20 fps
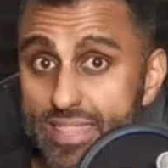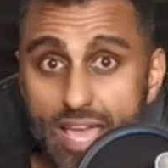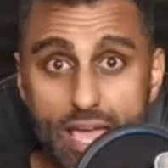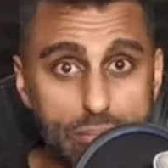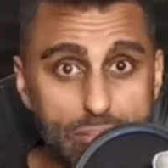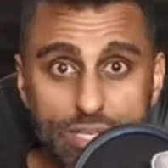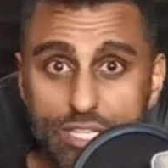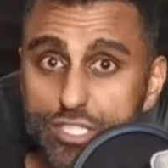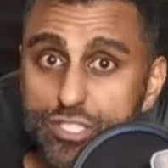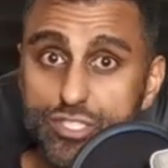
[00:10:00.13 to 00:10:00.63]

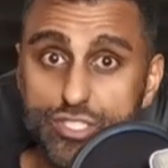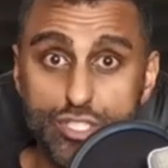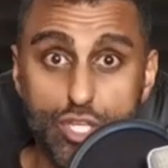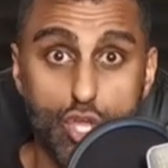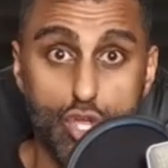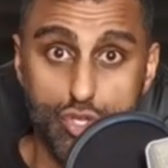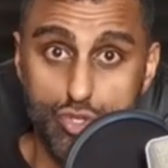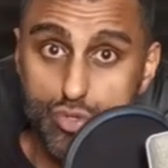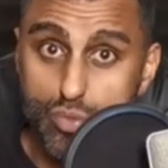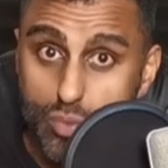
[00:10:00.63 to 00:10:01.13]
That means
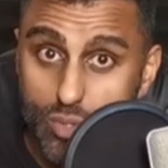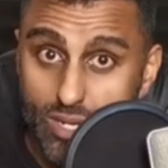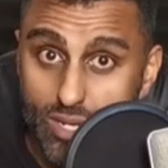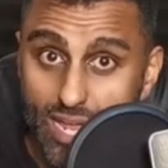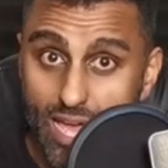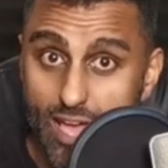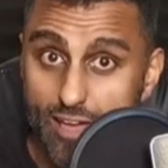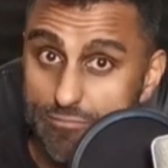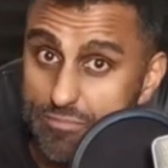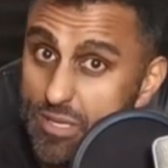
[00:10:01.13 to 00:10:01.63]
you could
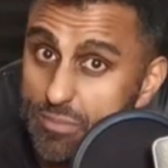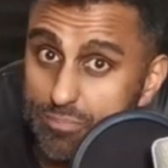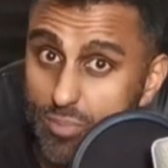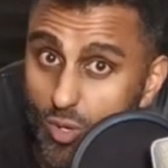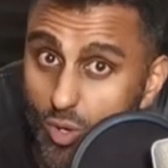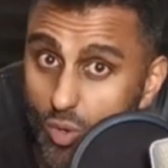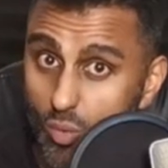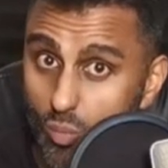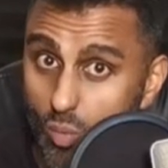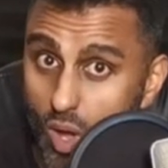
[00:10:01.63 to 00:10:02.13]
have
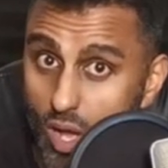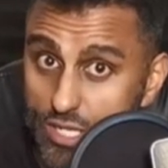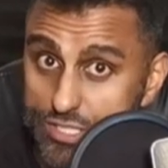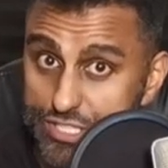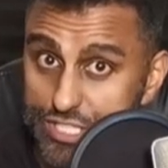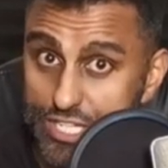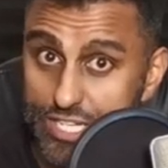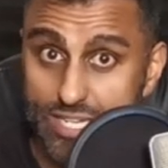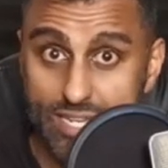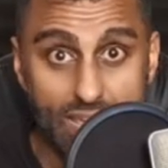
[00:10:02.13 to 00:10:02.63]
people
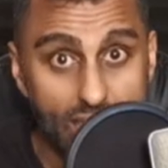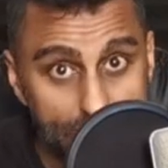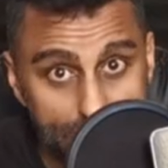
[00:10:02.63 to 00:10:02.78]
watching